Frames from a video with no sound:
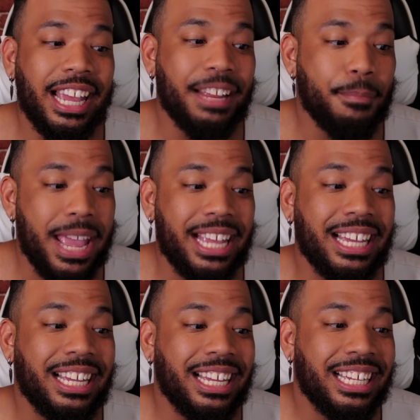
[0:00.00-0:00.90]
and
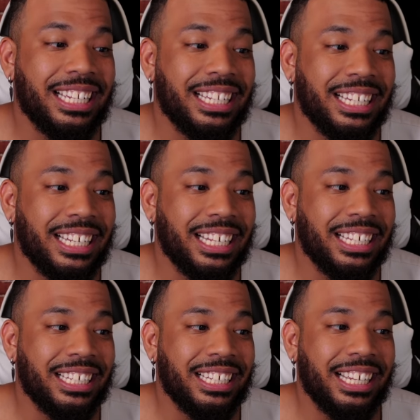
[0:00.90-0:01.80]
make
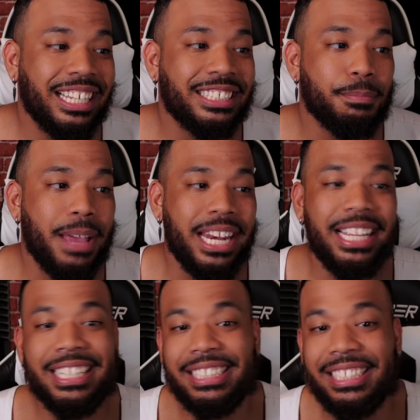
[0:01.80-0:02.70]
as
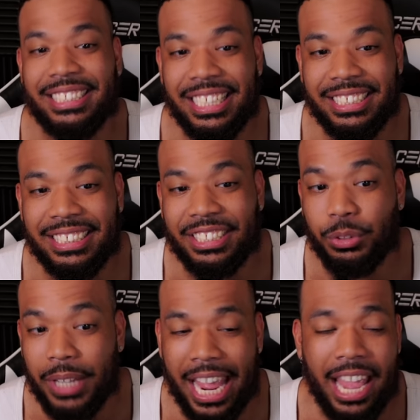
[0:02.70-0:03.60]
many good decisions
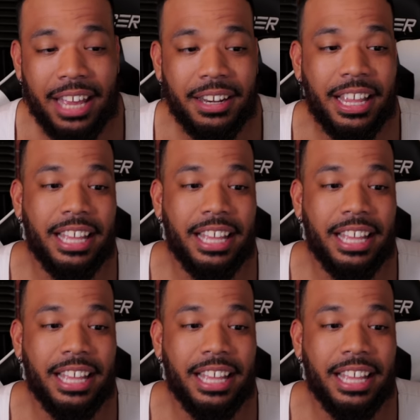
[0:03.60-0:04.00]
as you can,